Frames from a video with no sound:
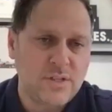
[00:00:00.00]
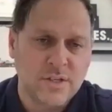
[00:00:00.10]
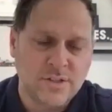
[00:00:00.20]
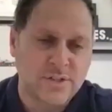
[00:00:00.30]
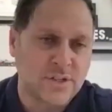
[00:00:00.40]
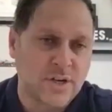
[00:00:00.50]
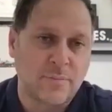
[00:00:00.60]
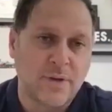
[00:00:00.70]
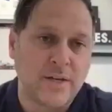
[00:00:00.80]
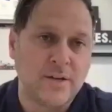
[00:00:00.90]
essentially
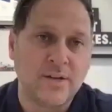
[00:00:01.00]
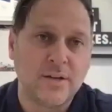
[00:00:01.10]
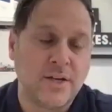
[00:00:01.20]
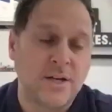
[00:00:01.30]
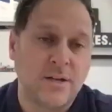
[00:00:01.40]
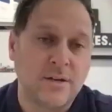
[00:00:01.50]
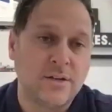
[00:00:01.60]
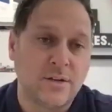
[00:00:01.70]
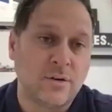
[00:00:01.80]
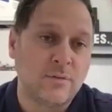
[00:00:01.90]
come in and,
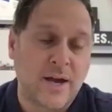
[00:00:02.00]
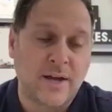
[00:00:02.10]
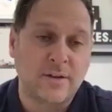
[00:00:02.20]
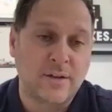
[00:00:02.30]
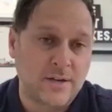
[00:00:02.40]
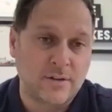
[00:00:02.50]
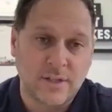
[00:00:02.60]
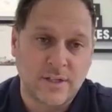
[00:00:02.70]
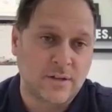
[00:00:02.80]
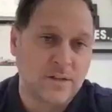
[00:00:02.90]
you know,
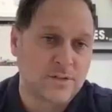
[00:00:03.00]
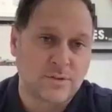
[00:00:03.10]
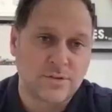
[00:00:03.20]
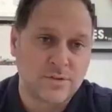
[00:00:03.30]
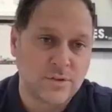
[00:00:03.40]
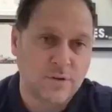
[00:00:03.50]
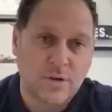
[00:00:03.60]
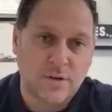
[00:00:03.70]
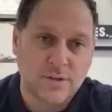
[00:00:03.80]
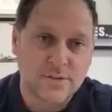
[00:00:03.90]
add any electrical to the
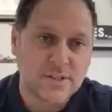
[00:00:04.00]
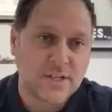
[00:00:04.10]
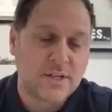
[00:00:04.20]
walls